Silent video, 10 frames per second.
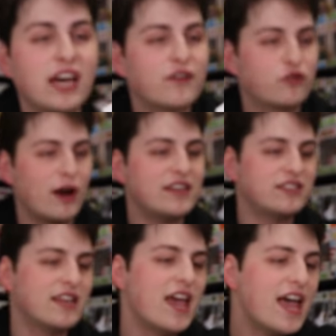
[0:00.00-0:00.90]
kind of
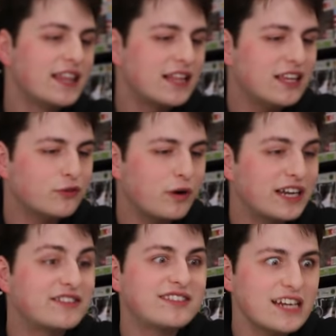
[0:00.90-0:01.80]
crazy that this one
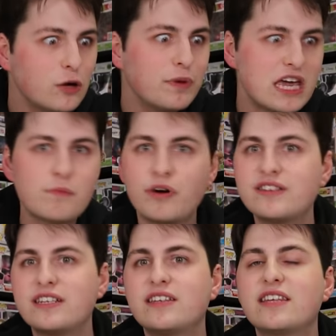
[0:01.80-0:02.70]
is still being
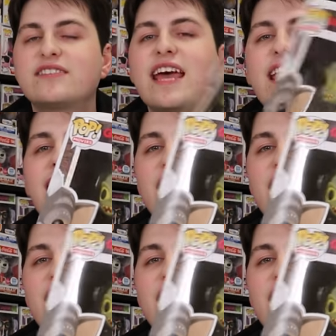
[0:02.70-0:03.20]
printed to this day. And I